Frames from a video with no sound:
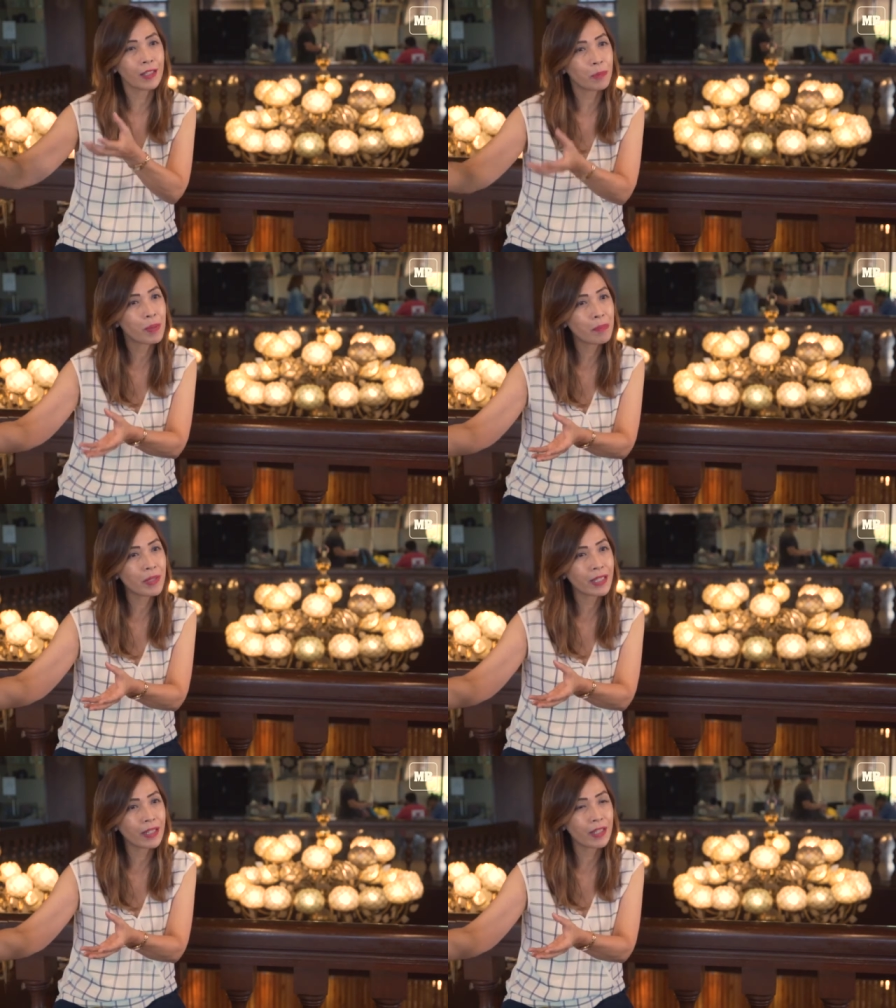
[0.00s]
in the
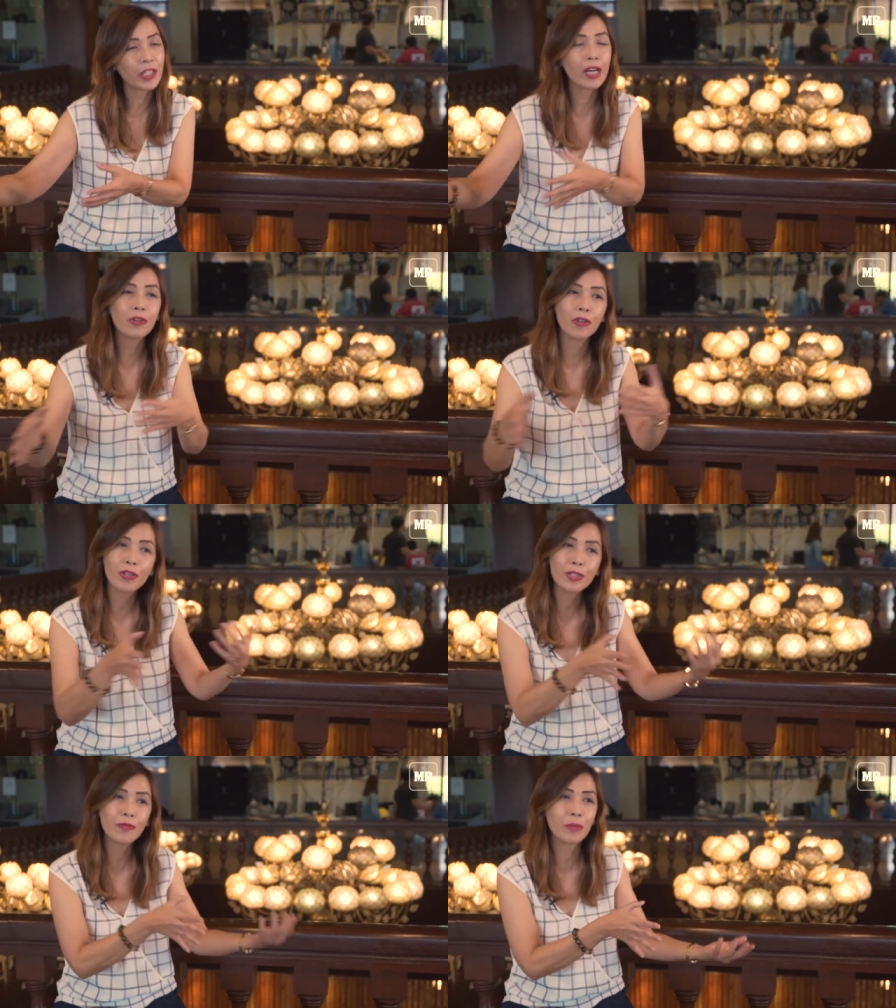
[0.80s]
public area
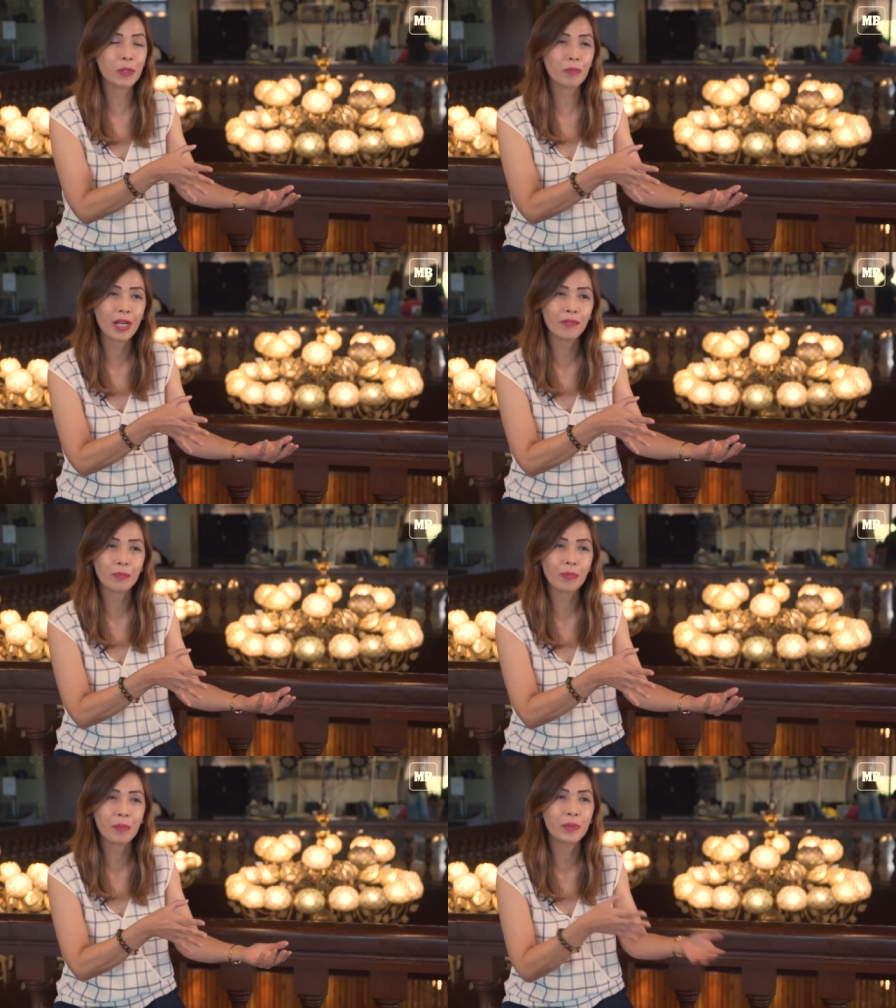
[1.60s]
across from our
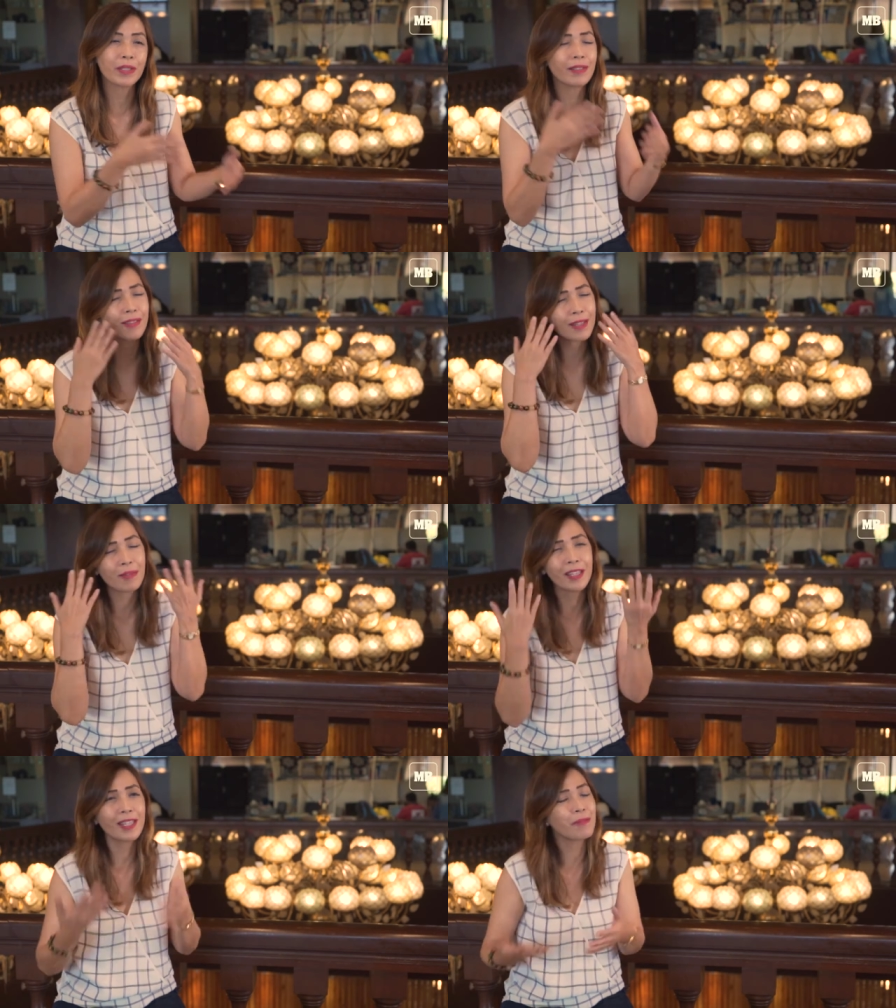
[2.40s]
private property, then I'm
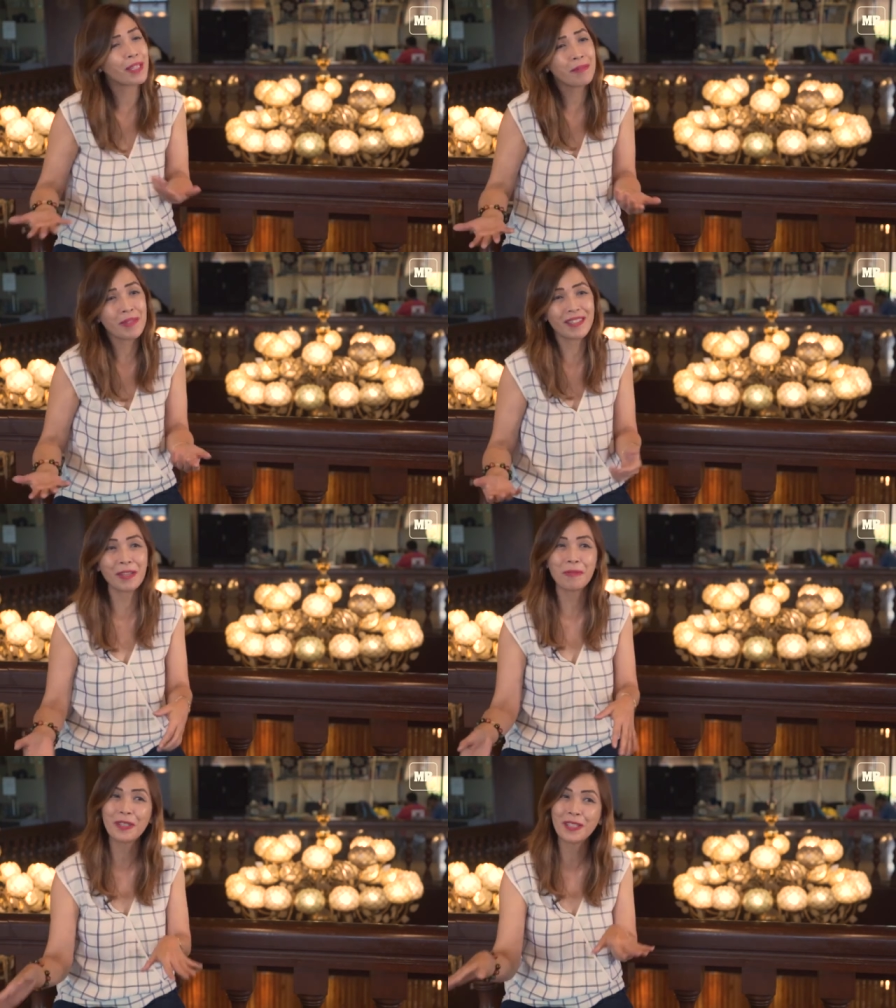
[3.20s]
thinking maybe
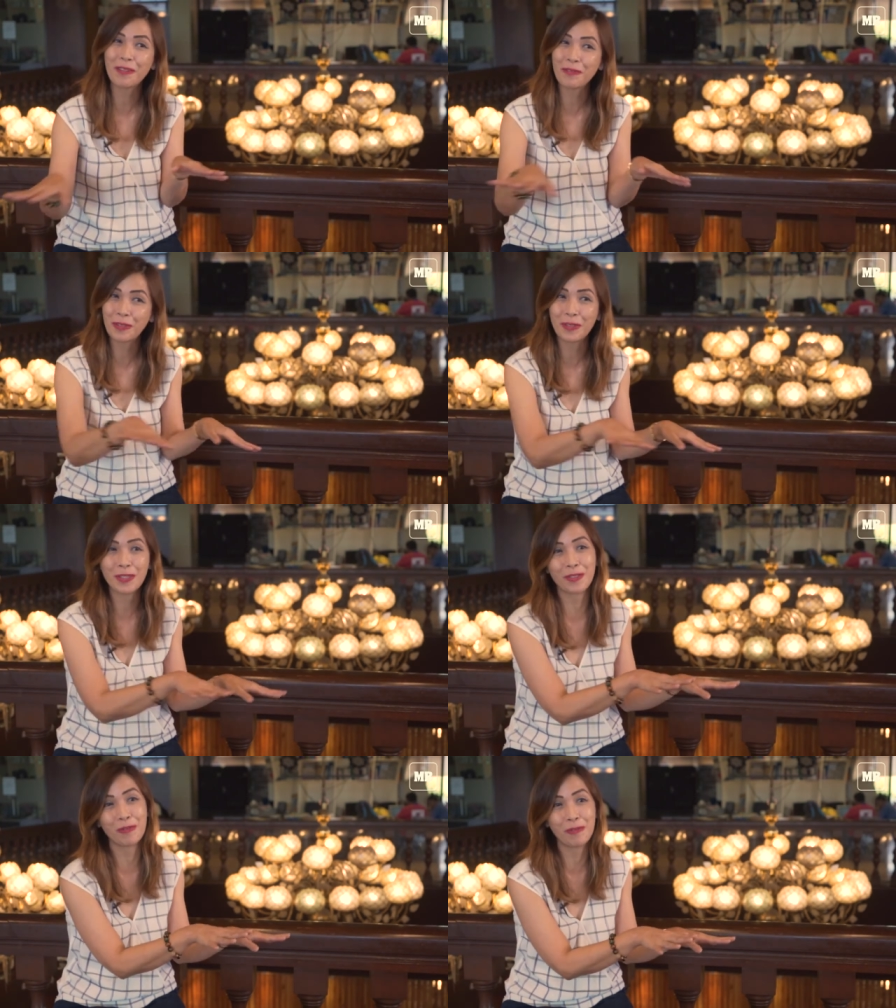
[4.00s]
they wouldn't have
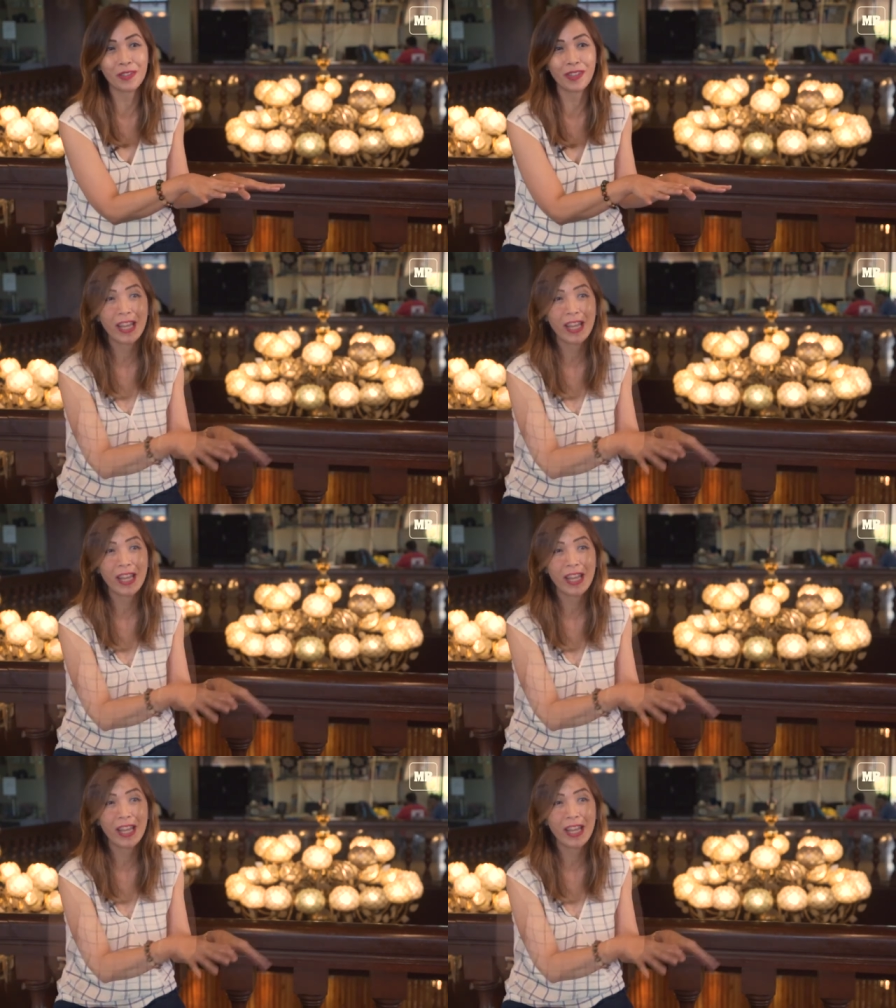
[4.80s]
crossed over.